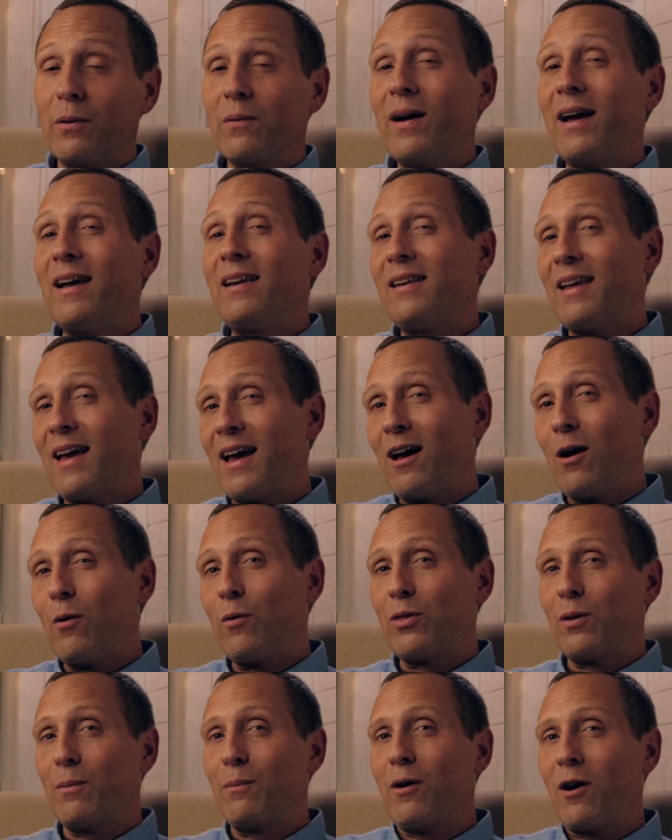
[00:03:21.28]
right now,
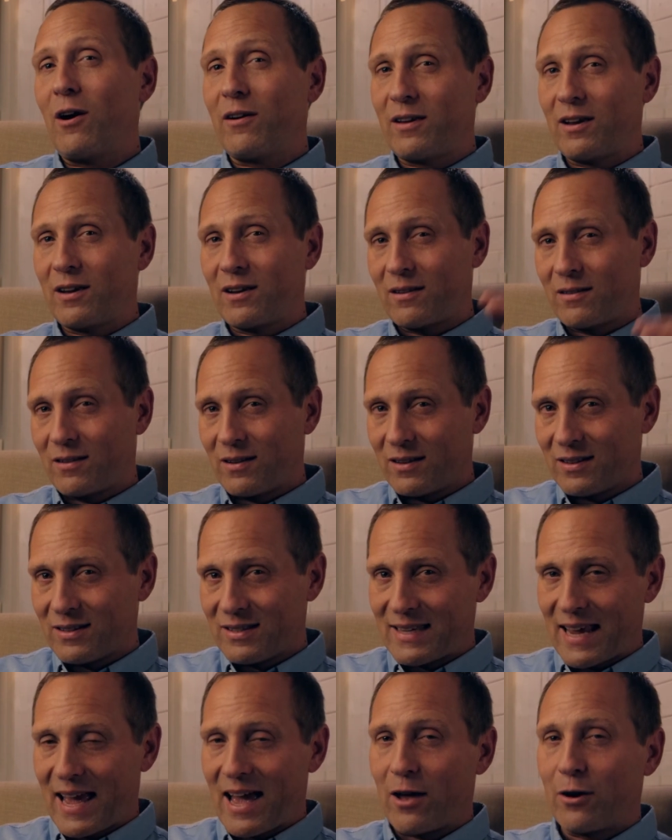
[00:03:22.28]
with the market
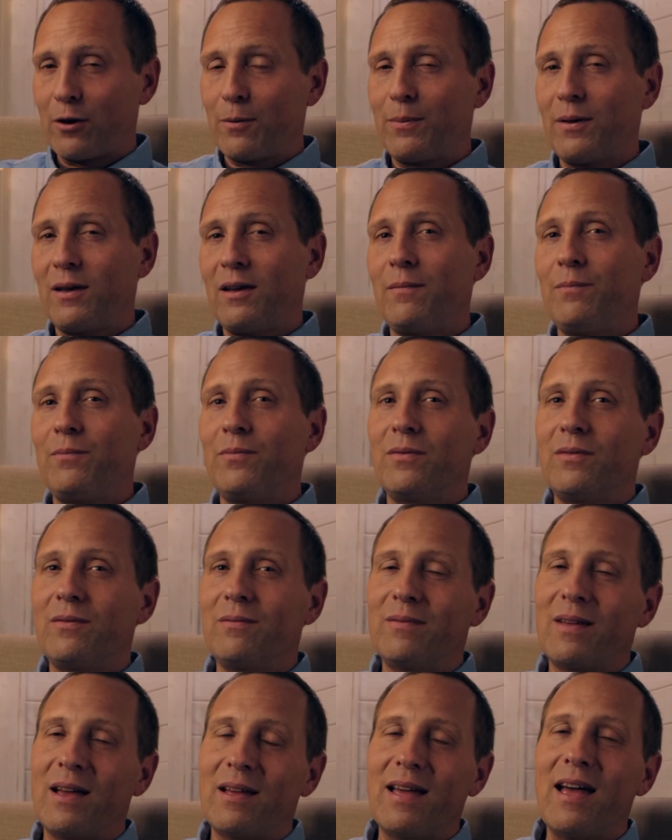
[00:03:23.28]
down a bit,
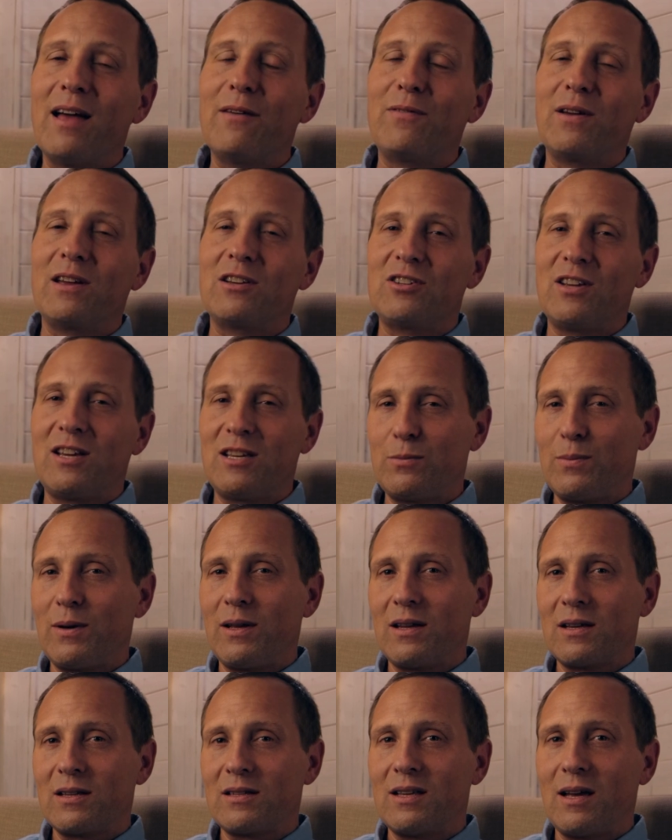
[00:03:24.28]
FHA is
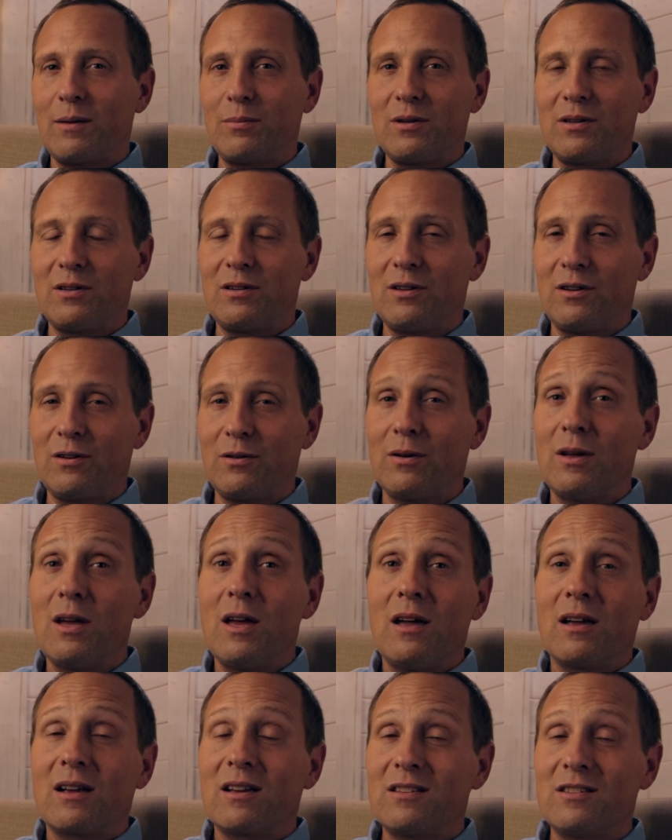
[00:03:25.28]
being accepted too,
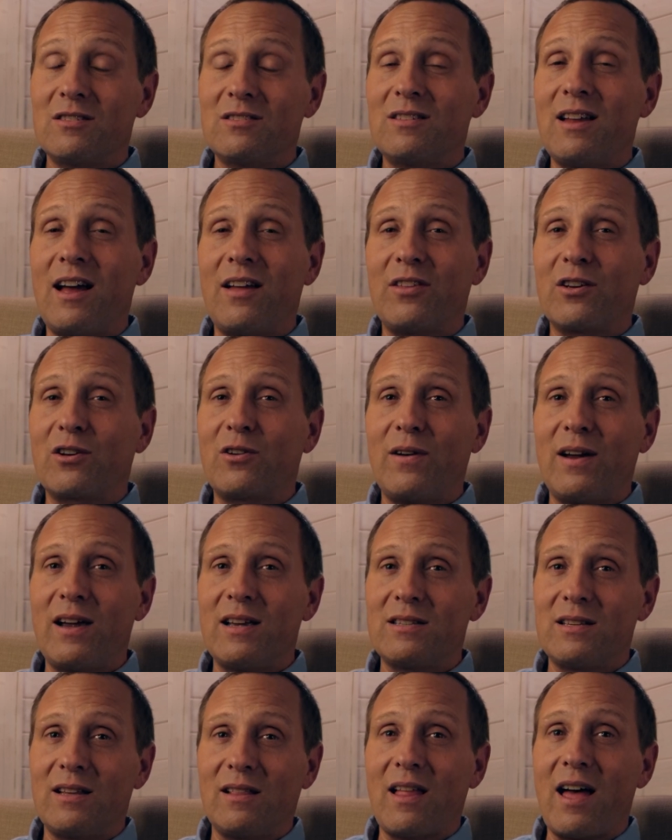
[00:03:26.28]
because there's not the
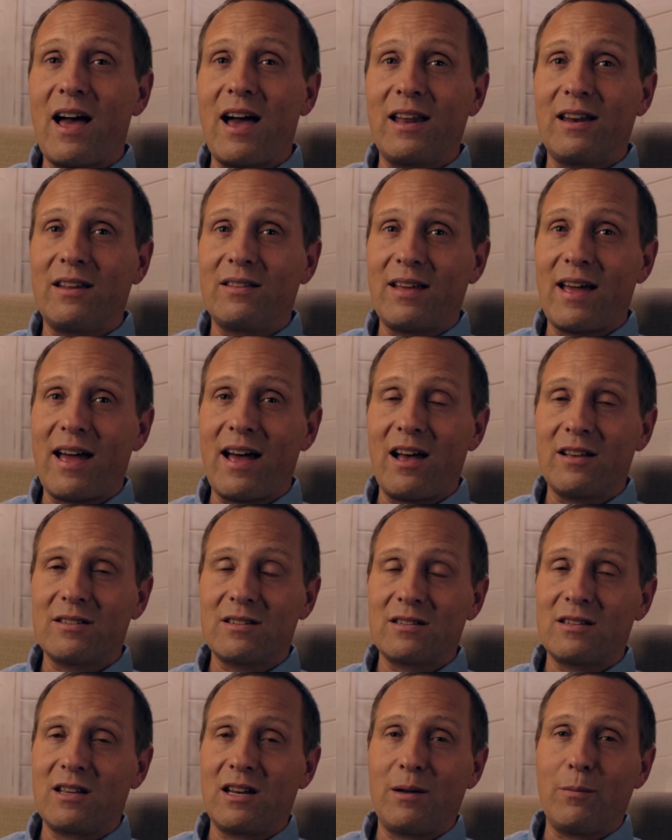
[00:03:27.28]
crazy line at the
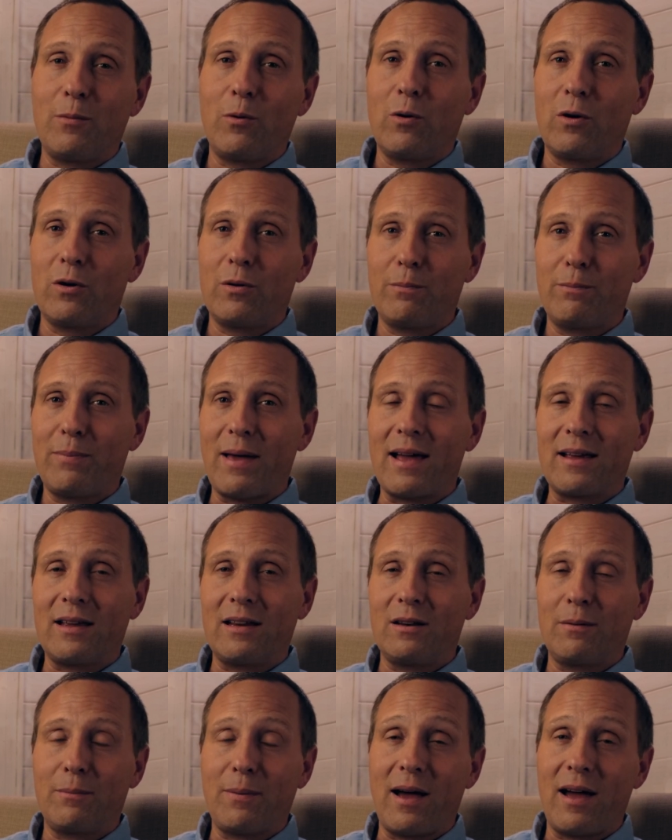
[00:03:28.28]
houses anymore
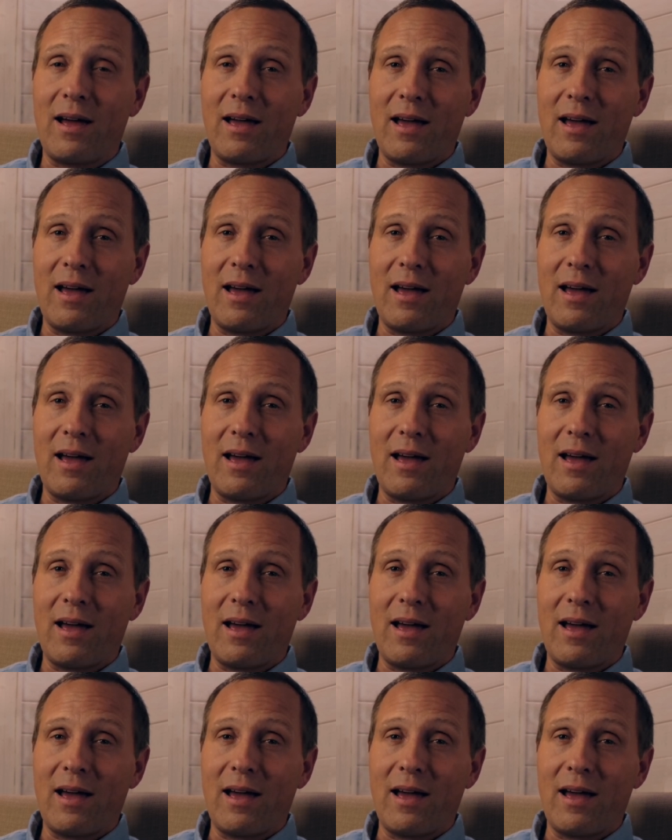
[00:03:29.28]
begging to buy a